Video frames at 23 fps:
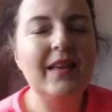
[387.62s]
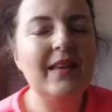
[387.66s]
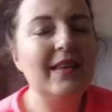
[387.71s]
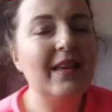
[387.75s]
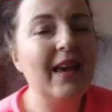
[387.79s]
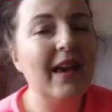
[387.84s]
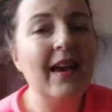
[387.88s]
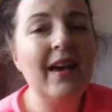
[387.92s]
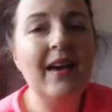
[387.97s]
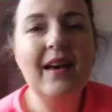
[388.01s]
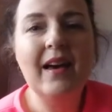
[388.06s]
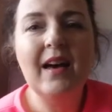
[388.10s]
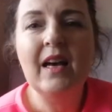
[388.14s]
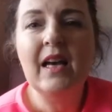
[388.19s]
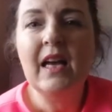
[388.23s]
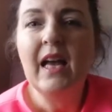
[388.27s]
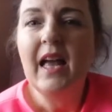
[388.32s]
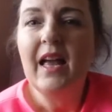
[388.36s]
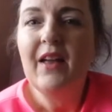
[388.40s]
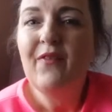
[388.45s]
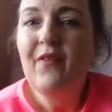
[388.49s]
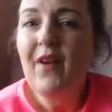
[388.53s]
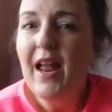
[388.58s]
yeah,
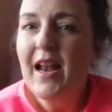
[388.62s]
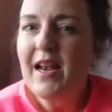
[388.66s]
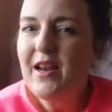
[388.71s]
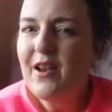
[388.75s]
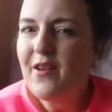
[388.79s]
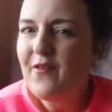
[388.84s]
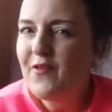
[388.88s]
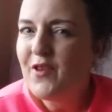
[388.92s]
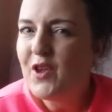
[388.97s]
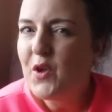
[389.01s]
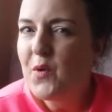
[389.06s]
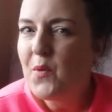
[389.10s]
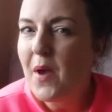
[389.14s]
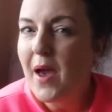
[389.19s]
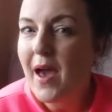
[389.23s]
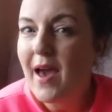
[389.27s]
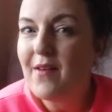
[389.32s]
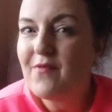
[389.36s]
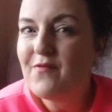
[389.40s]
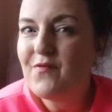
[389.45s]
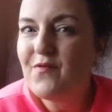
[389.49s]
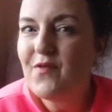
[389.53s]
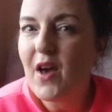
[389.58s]
if any of you
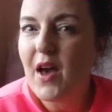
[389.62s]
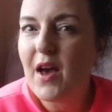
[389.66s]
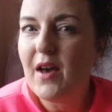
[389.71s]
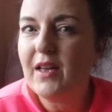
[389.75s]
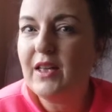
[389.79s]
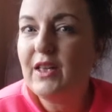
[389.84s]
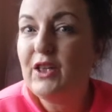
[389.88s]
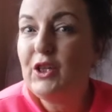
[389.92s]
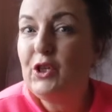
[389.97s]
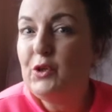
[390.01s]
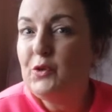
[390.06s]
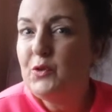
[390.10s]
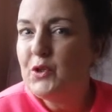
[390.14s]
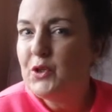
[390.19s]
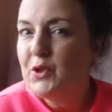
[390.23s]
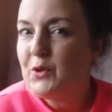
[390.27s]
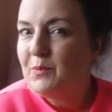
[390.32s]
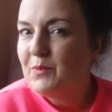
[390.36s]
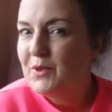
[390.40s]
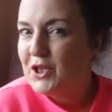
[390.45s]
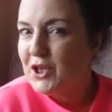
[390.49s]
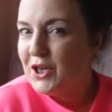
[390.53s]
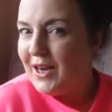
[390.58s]
have
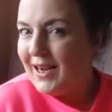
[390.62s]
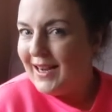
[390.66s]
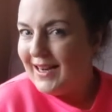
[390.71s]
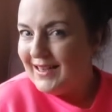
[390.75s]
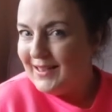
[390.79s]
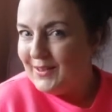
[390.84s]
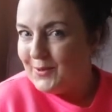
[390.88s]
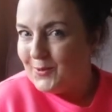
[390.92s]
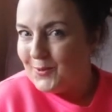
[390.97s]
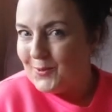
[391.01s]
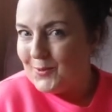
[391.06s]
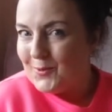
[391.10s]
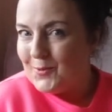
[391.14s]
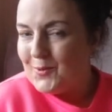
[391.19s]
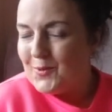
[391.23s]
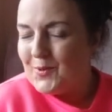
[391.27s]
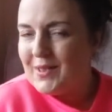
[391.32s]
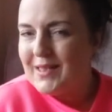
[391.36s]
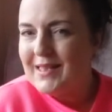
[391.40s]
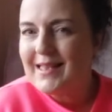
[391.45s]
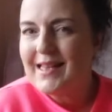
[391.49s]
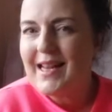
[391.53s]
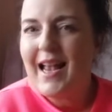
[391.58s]
YouTube
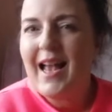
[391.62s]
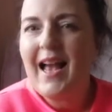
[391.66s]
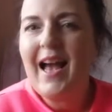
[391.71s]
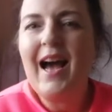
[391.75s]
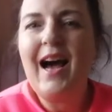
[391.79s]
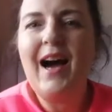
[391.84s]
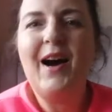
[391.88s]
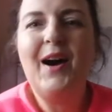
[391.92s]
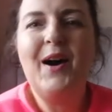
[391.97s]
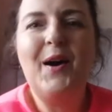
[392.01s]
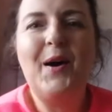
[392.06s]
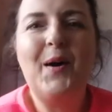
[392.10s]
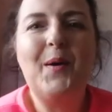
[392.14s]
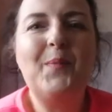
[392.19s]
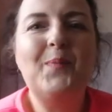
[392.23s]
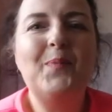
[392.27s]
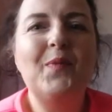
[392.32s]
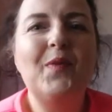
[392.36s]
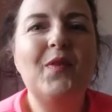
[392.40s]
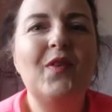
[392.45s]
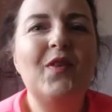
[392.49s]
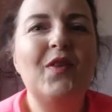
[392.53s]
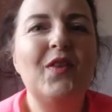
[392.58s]
channels
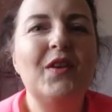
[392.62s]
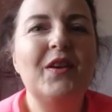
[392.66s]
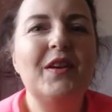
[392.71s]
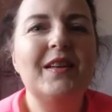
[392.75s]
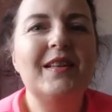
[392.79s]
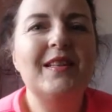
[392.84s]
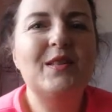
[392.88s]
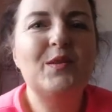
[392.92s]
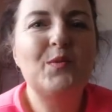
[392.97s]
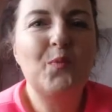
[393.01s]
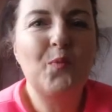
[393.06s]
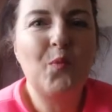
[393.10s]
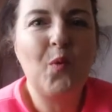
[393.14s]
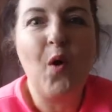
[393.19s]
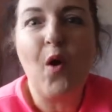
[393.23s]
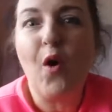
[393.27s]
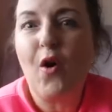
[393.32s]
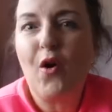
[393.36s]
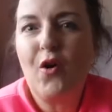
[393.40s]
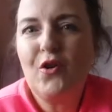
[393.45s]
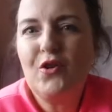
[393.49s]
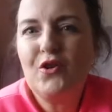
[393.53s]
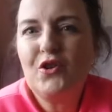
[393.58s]
that
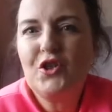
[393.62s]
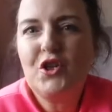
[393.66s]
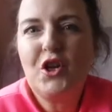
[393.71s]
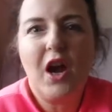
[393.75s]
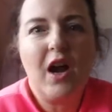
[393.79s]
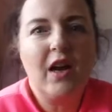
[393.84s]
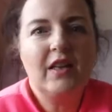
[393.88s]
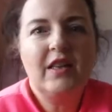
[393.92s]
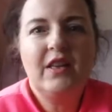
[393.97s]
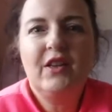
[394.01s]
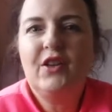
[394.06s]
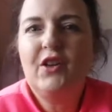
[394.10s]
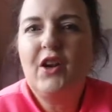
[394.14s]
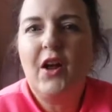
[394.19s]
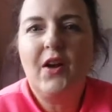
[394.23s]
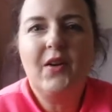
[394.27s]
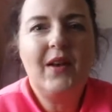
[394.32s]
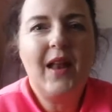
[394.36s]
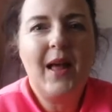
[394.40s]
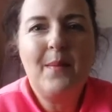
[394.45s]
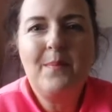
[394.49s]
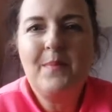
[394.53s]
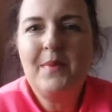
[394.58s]
watch, you know,
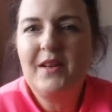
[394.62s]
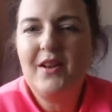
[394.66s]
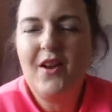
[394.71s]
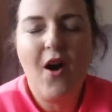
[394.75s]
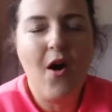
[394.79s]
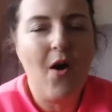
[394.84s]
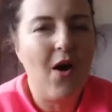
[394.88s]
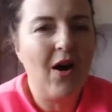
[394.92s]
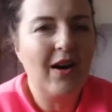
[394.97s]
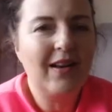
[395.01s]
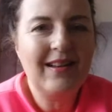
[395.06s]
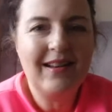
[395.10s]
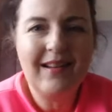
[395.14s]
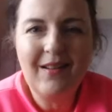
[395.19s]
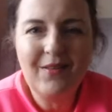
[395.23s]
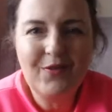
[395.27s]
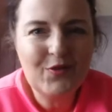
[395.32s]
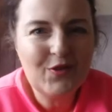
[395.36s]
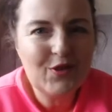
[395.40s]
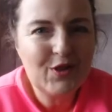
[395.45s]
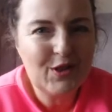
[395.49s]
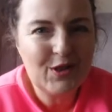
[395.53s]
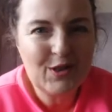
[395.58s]
let me know. I'd
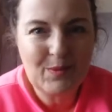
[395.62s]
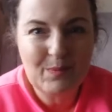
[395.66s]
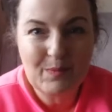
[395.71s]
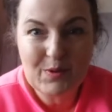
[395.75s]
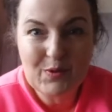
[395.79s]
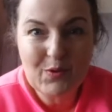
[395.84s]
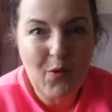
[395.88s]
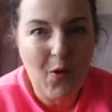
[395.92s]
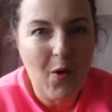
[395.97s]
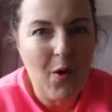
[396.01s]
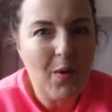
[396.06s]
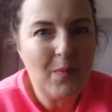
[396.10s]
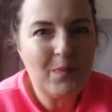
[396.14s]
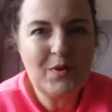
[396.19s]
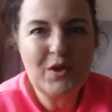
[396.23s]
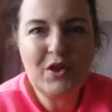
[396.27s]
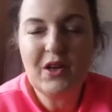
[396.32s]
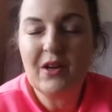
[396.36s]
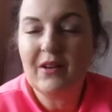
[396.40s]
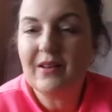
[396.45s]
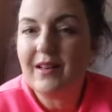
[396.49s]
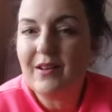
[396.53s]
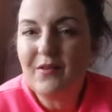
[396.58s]
love to subscribe
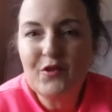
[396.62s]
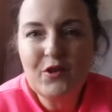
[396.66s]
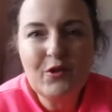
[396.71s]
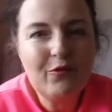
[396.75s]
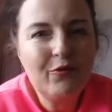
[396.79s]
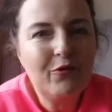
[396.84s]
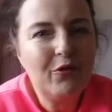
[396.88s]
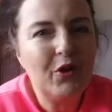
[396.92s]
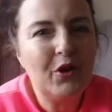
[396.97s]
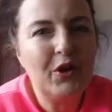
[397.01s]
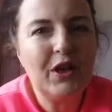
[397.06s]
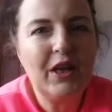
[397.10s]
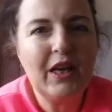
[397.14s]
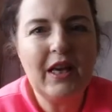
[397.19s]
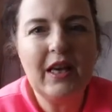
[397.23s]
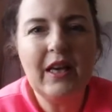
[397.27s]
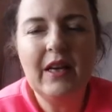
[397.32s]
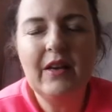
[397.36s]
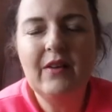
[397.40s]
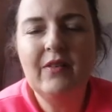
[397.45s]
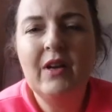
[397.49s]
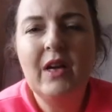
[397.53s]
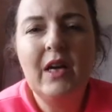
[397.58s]
to you, I'd love to follow
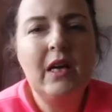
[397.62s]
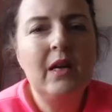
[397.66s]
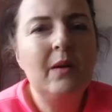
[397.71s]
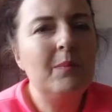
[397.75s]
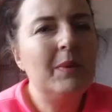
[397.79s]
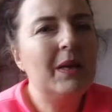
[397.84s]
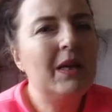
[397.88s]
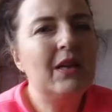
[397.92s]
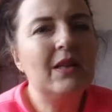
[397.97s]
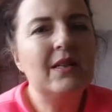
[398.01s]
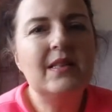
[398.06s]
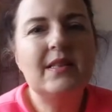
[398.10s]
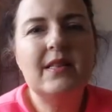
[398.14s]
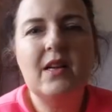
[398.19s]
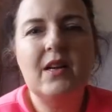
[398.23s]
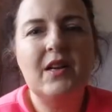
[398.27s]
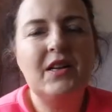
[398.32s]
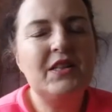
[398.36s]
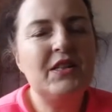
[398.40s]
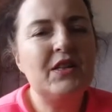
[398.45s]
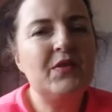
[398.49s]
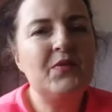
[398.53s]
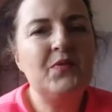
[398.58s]
you, because
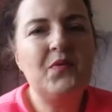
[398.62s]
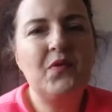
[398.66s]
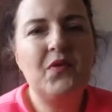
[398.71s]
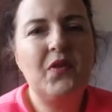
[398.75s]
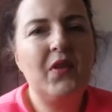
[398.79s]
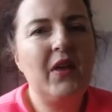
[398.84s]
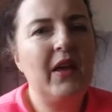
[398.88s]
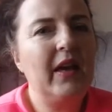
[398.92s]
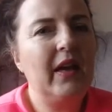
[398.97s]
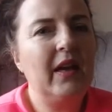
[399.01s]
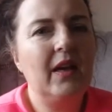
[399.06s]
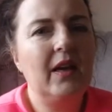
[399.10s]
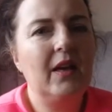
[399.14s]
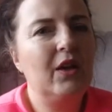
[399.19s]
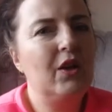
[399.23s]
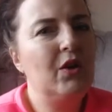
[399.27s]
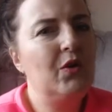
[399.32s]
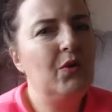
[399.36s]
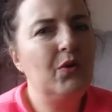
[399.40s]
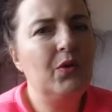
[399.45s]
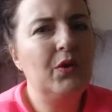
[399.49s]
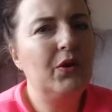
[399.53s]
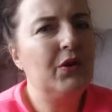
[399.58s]
I don't think
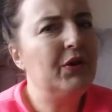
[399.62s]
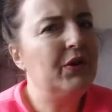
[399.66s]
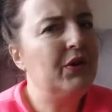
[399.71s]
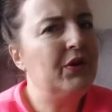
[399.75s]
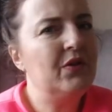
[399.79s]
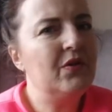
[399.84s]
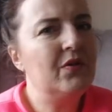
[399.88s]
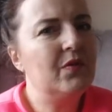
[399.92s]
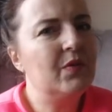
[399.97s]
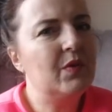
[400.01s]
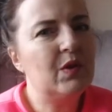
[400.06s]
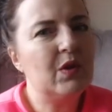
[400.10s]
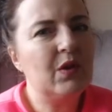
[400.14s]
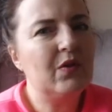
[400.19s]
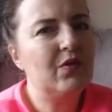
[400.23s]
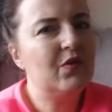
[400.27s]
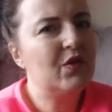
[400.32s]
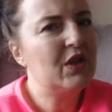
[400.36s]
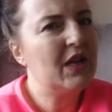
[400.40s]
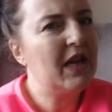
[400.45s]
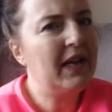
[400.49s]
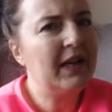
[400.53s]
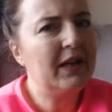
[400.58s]
you can sort
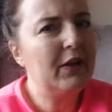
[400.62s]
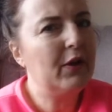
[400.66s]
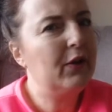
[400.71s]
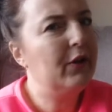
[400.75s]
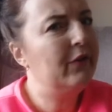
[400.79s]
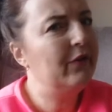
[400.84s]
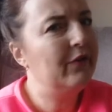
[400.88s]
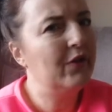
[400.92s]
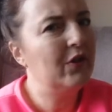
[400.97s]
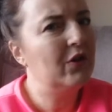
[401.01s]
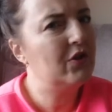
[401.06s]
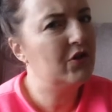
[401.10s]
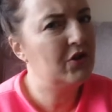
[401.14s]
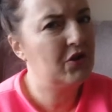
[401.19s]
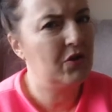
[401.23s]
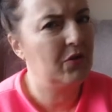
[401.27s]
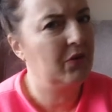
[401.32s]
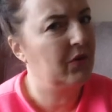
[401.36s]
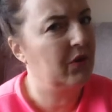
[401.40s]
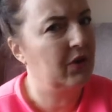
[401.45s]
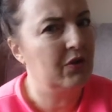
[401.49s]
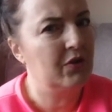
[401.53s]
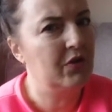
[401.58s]
of tell who follows
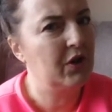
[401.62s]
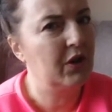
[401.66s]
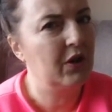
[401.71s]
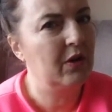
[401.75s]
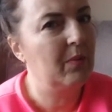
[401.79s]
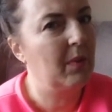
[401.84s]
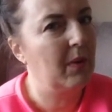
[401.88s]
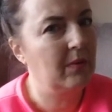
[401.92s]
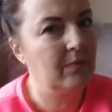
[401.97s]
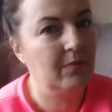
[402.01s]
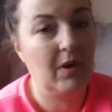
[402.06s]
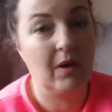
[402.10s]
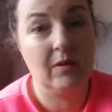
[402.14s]
you on YouTube.